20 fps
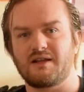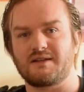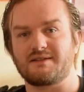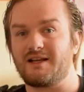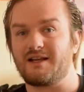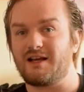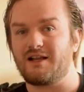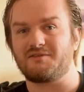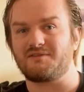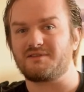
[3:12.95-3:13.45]

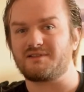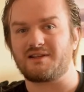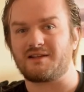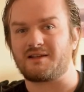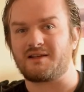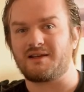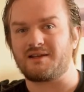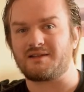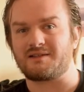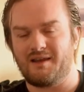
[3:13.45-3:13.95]
delve into the
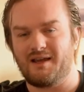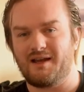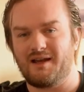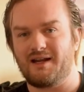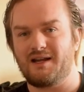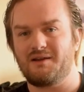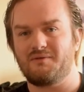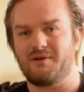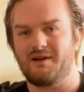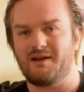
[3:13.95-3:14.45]
case
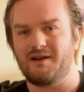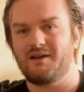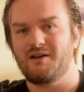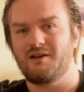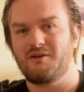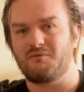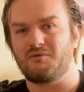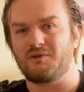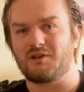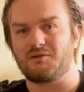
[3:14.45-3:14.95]
anyway
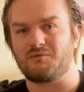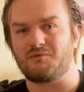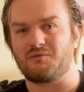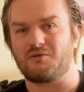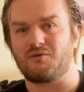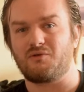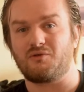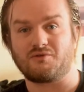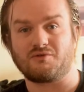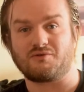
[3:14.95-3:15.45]
when they were
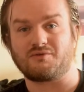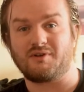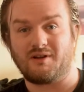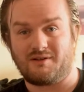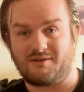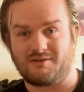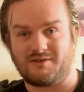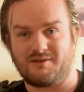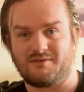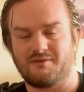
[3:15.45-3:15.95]
ordered
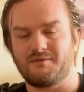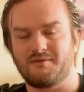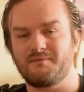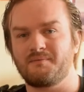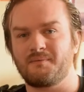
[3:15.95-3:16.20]
not to.